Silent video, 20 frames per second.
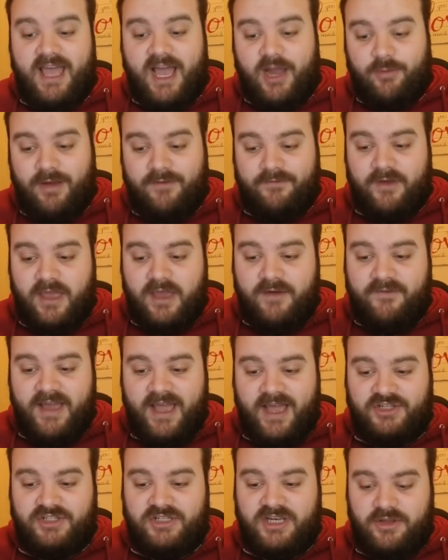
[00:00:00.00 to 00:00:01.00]
However, if
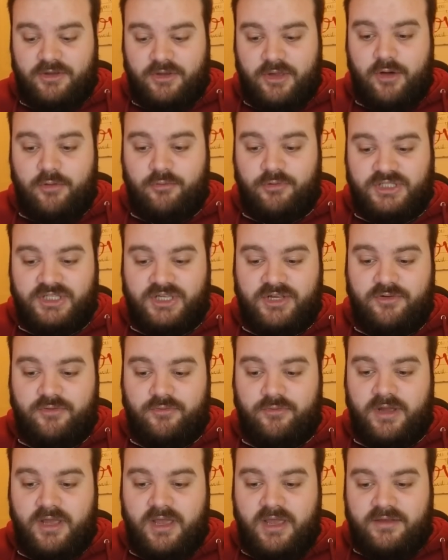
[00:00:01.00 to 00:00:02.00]
I actually go
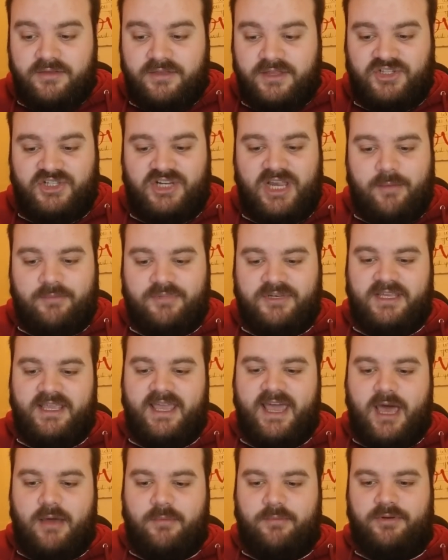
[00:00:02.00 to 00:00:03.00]
to the chapter
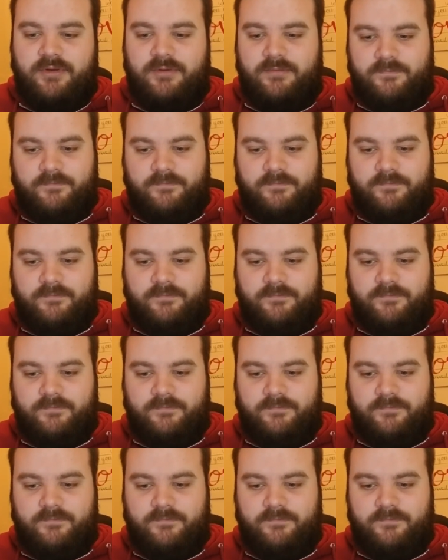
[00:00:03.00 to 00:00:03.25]
gap,